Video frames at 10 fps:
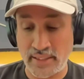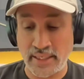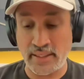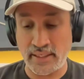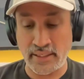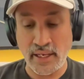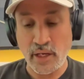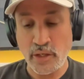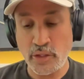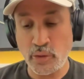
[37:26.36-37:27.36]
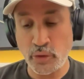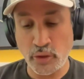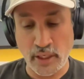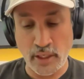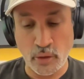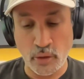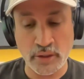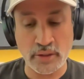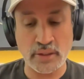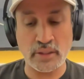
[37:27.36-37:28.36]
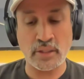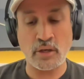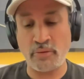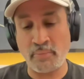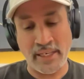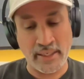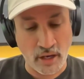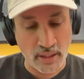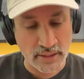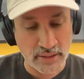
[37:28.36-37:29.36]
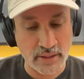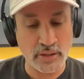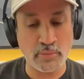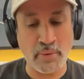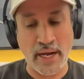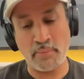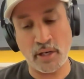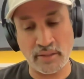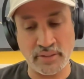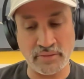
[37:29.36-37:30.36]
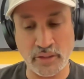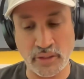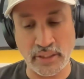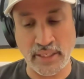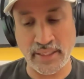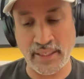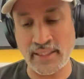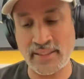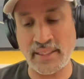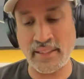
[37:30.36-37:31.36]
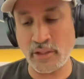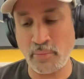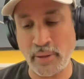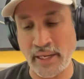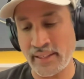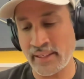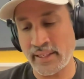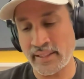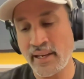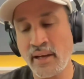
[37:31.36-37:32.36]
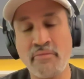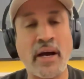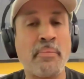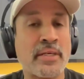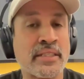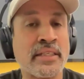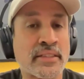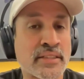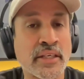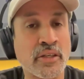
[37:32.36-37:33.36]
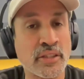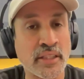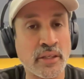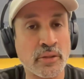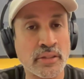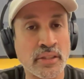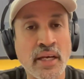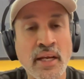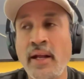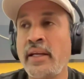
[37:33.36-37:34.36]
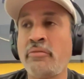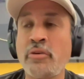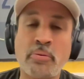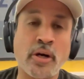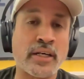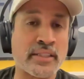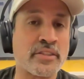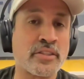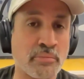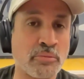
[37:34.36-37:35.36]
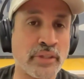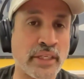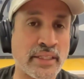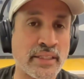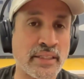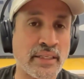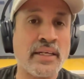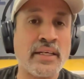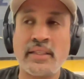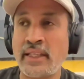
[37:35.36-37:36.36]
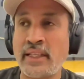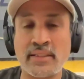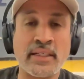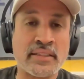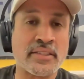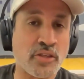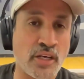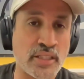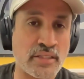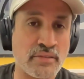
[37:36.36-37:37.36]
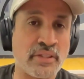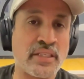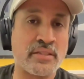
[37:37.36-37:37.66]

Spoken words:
maybe let's take an example. Let's say that you took a loan of $1 million to buy up a lot of inventory, right? And let's say that you're paying like 5% interest rate on that loan. If your product is not moving,